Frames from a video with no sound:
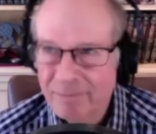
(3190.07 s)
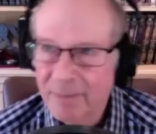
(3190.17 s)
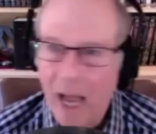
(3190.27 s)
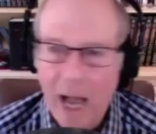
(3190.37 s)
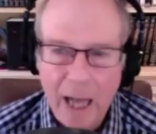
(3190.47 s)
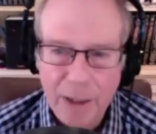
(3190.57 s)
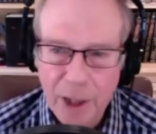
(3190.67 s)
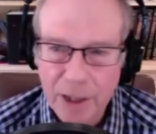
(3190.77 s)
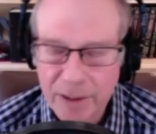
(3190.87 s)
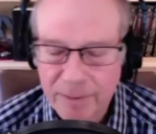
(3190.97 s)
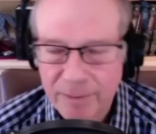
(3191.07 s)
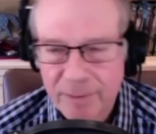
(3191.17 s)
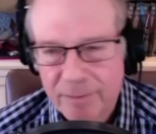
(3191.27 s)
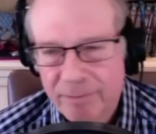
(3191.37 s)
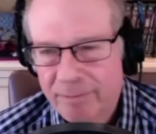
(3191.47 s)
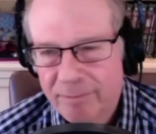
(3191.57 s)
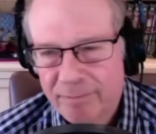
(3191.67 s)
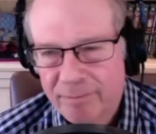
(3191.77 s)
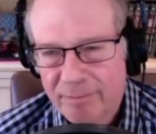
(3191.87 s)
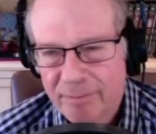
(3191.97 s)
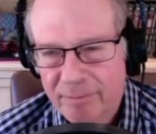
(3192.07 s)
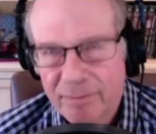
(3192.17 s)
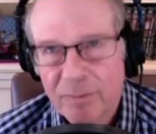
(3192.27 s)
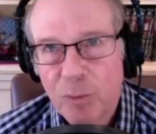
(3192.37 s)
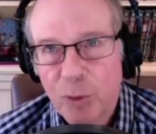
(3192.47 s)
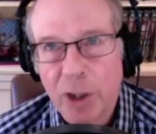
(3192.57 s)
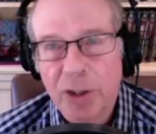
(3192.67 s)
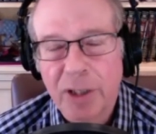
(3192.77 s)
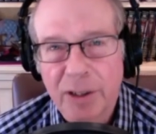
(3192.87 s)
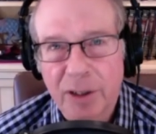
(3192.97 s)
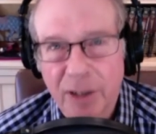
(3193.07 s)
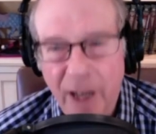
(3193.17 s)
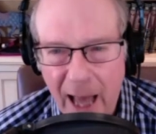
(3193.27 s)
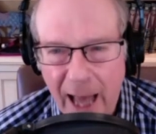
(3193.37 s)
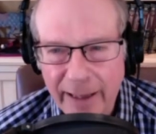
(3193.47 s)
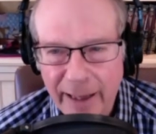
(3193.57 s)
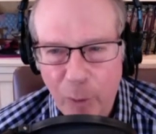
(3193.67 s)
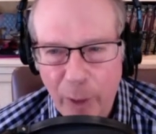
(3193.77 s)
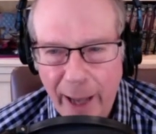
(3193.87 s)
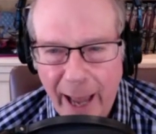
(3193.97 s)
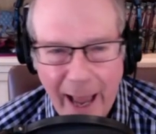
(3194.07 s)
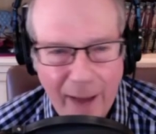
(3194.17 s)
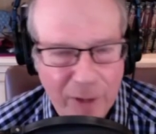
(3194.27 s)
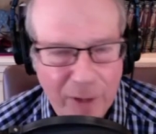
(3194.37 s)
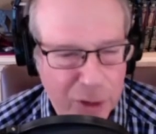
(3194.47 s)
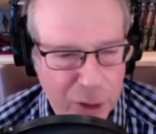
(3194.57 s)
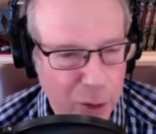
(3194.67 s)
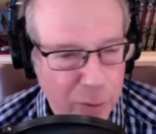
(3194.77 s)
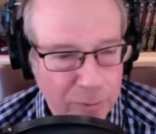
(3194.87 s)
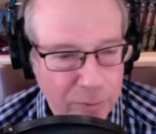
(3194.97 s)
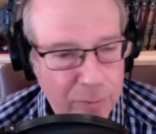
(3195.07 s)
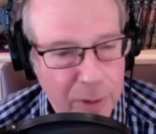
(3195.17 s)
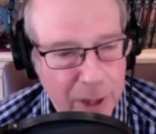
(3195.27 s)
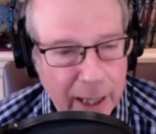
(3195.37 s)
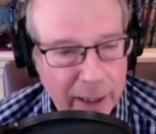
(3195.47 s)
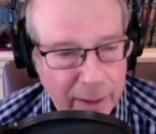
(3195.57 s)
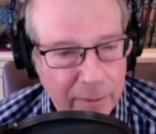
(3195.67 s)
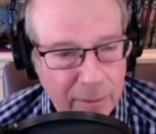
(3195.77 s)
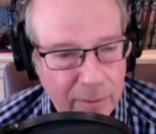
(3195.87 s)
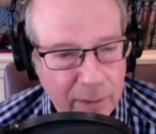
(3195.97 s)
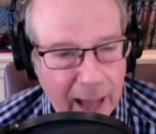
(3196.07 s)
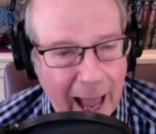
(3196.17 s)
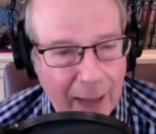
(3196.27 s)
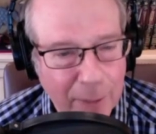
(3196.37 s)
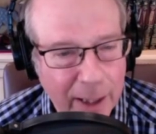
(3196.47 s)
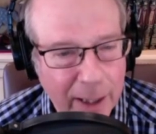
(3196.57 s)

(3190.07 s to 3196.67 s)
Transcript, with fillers: Uh, just, just it's a delight that we have this Zoom thing happening,